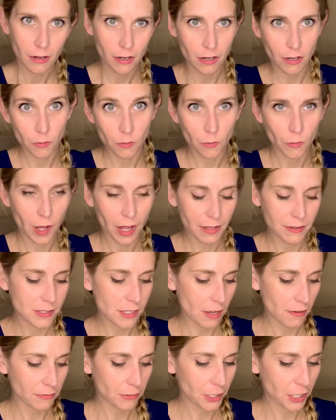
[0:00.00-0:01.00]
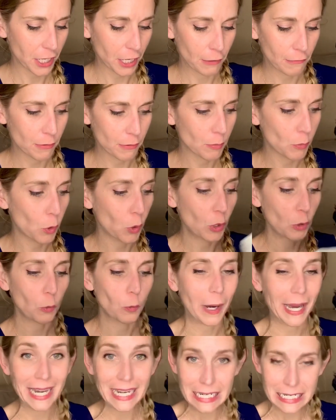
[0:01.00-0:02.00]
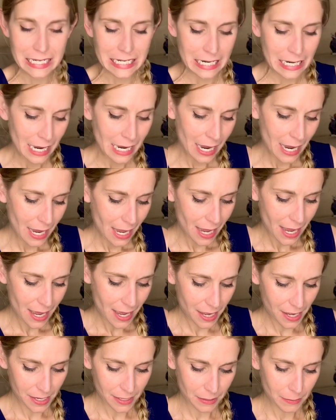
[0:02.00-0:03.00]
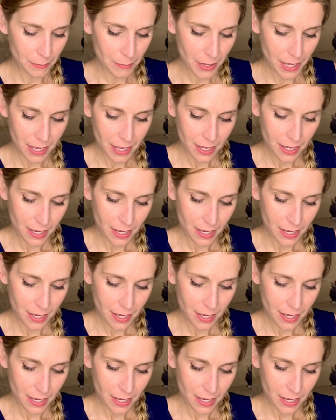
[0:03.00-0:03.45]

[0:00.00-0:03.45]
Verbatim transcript: or while I was off looking for more weight. Um,